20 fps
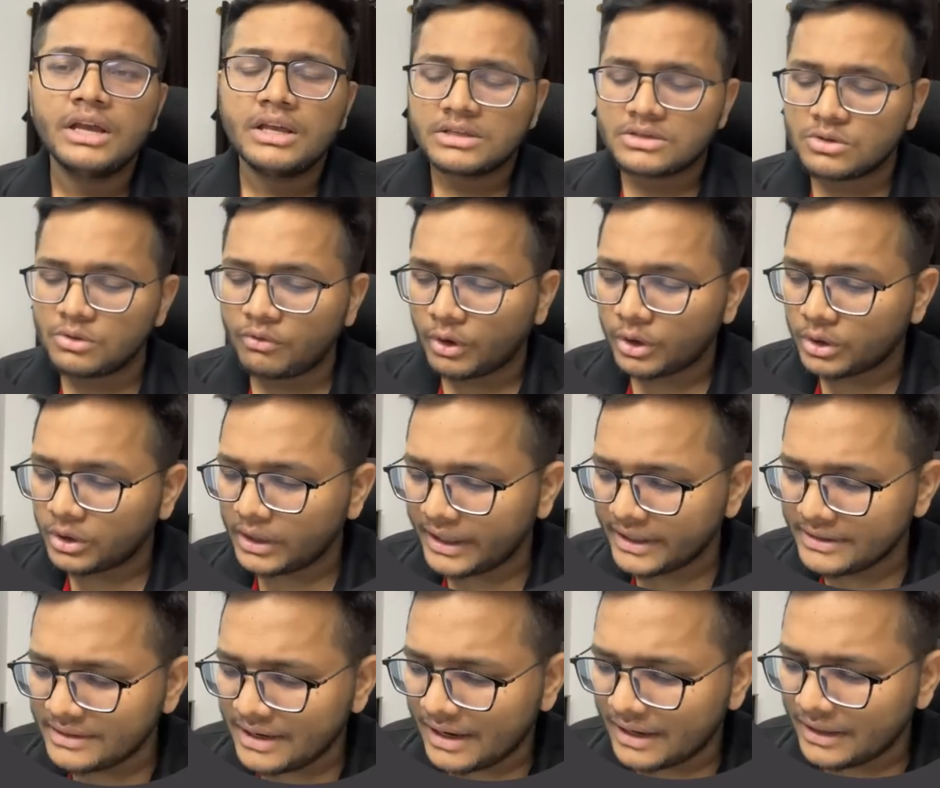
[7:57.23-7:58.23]
So what
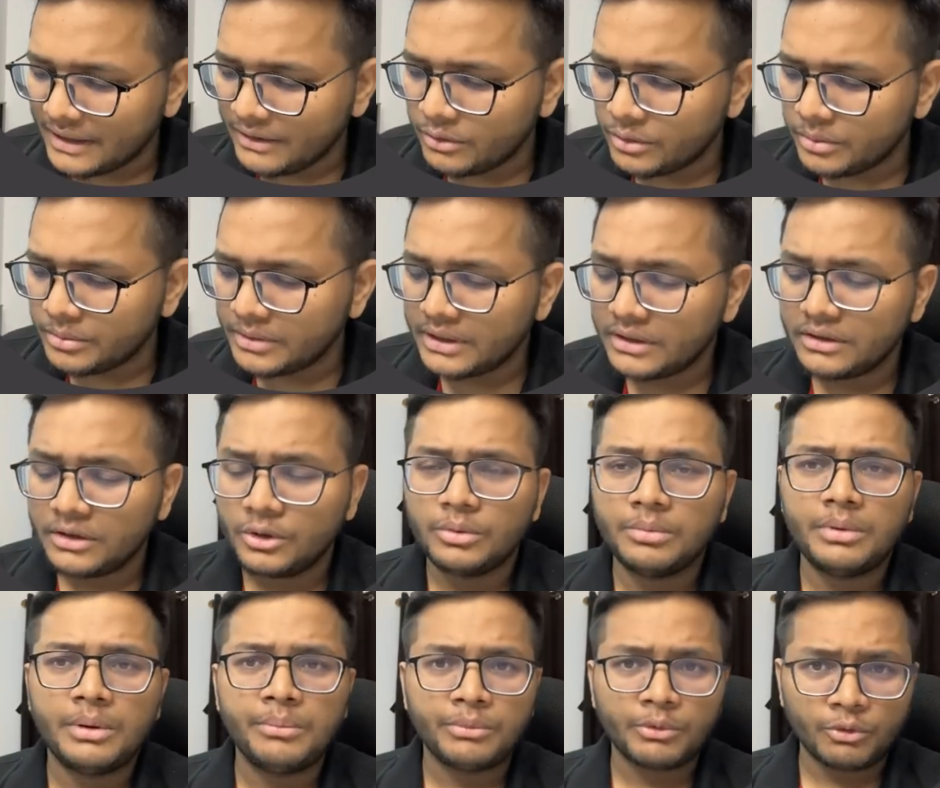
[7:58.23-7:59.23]
exactly you'll be doing? You'll
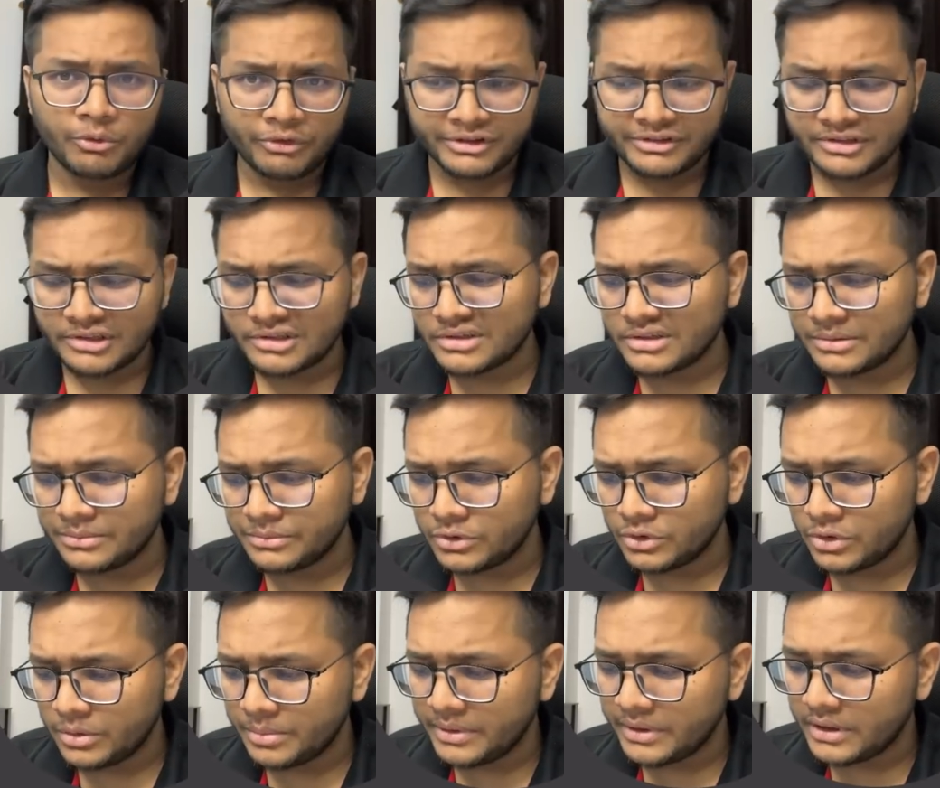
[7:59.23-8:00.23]
be improving systems,
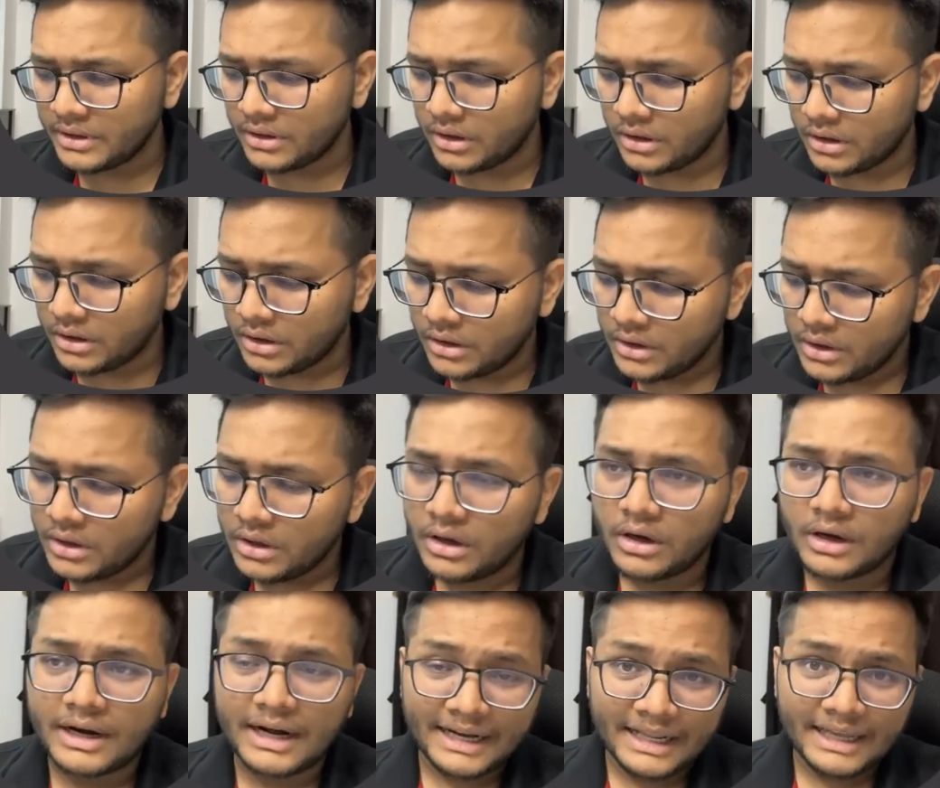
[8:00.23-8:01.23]
you'll be uh,
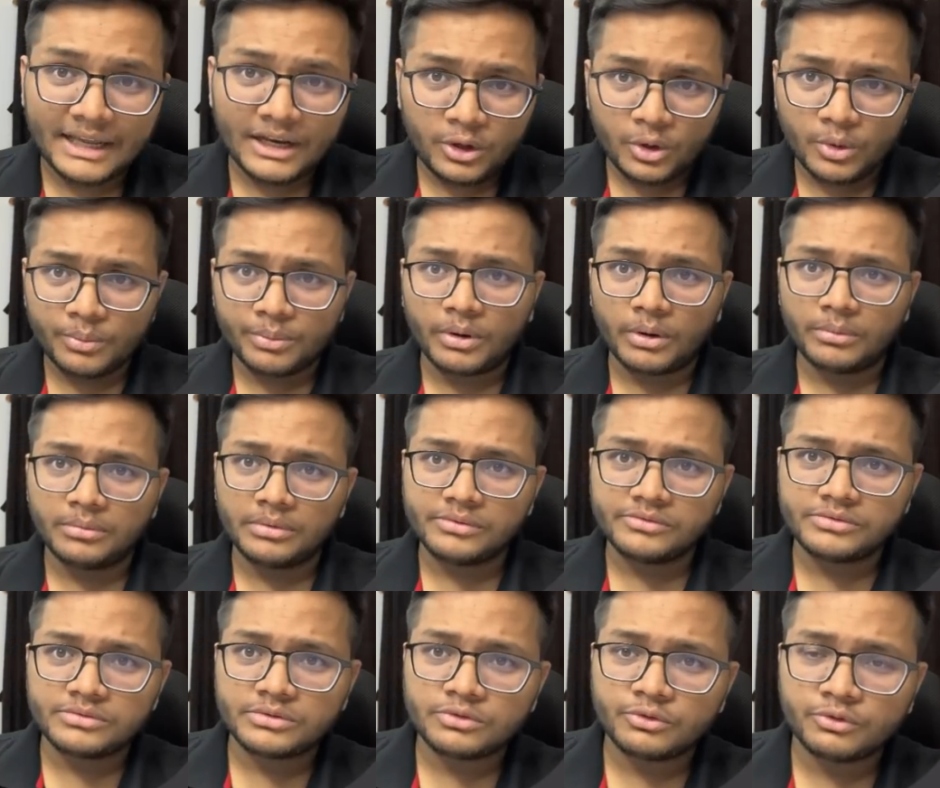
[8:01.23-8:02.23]
getting new
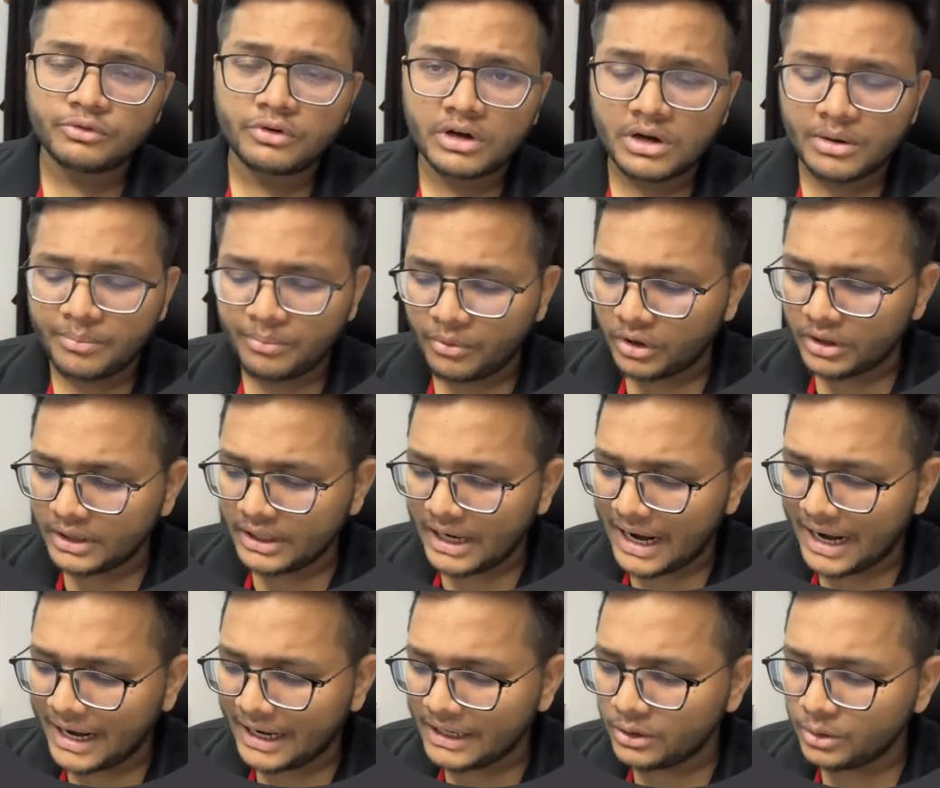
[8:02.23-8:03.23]
problems to work upon,
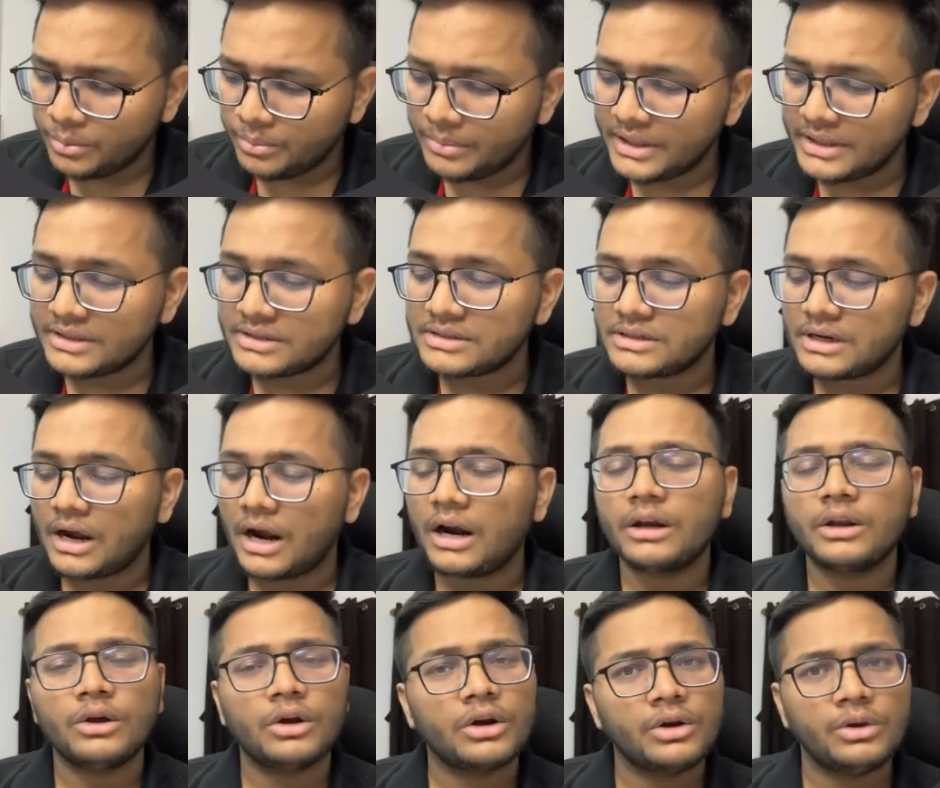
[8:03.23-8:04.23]
and you may
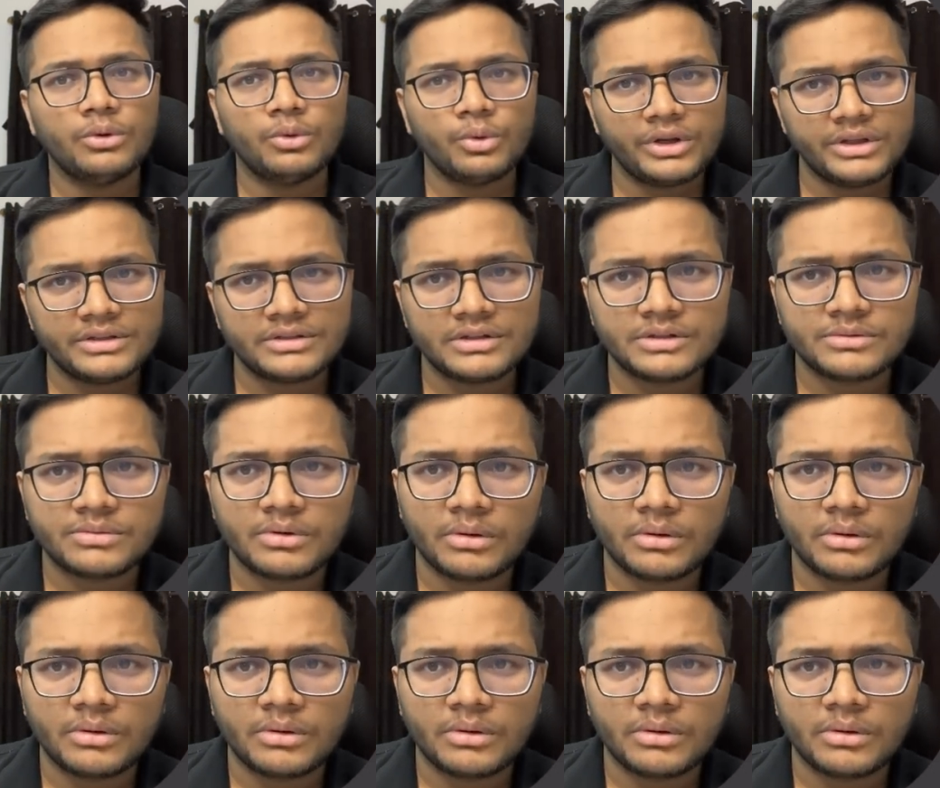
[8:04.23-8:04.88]
start your new research